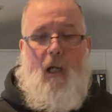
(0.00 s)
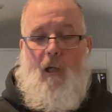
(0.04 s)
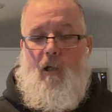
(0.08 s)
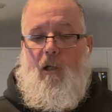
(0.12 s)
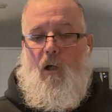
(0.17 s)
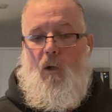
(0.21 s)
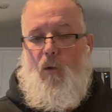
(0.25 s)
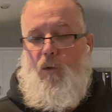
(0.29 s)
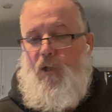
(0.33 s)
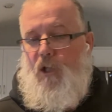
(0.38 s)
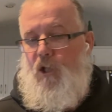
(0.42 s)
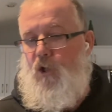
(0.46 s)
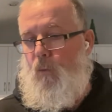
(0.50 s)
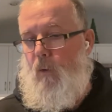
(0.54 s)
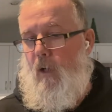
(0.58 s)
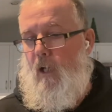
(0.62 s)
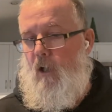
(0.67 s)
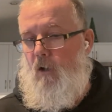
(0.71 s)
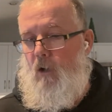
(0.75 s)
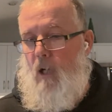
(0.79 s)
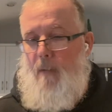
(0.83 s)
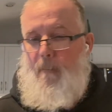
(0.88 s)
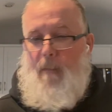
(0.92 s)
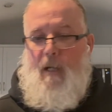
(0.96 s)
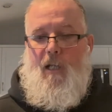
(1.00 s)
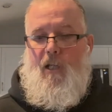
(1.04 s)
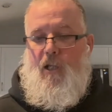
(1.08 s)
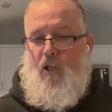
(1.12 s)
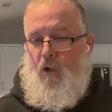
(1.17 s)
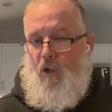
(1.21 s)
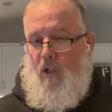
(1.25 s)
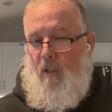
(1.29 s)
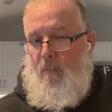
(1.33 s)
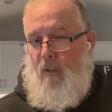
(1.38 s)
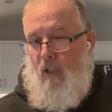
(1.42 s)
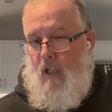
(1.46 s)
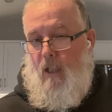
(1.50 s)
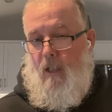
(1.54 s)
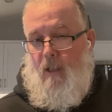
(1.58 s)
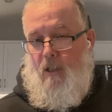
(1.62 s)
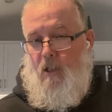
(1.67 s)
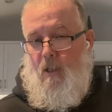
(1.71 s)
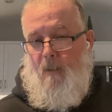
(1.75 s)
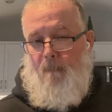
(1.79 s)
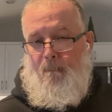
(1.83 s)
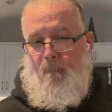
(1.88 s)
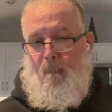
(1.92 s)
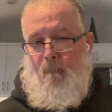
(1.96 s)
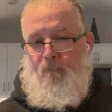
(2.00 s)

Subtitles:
unload the trailer, I made $30.